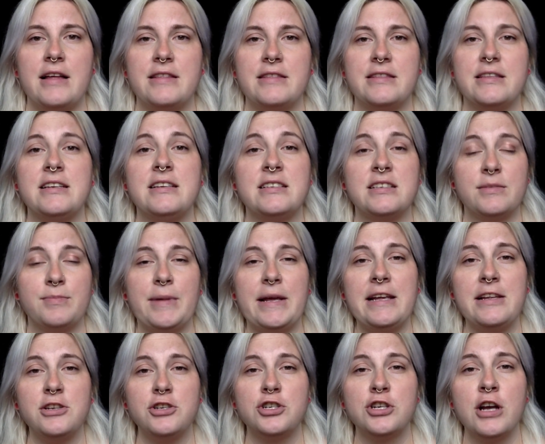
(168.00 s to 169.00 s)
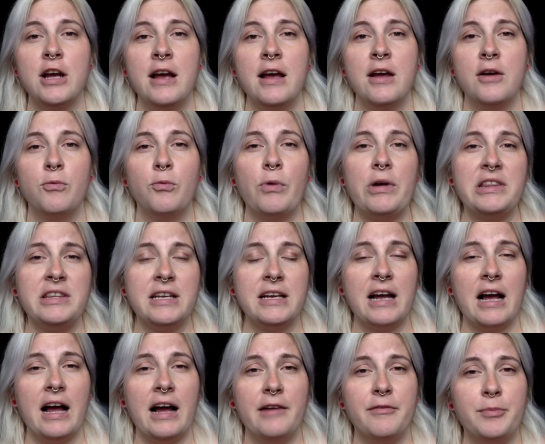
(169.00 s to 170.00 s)
the speech. One thing
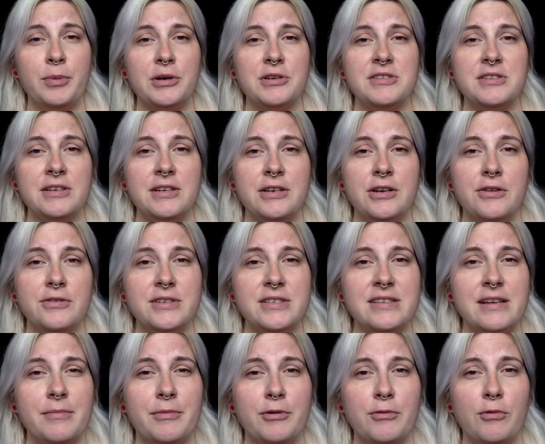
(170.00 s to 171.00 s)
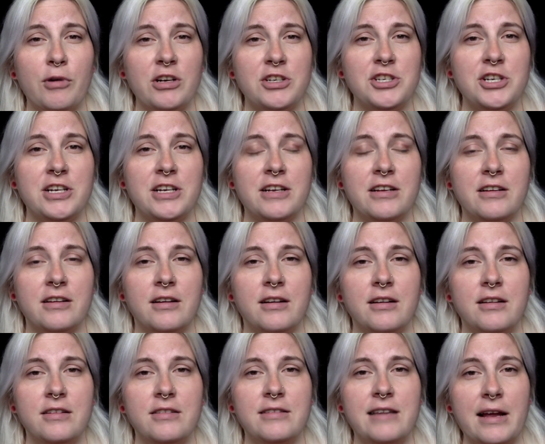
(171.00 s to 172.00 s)
I've personally noticed, I've been watching
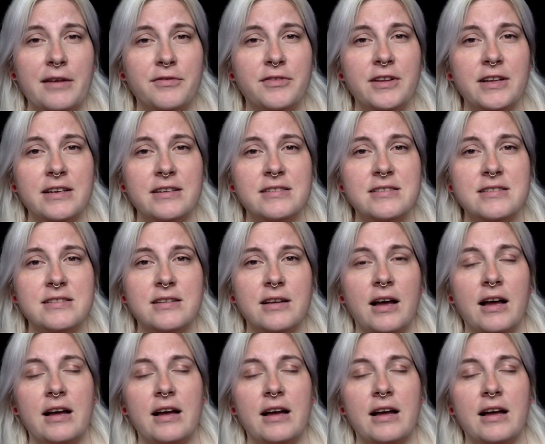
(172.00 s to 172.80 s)
Netflix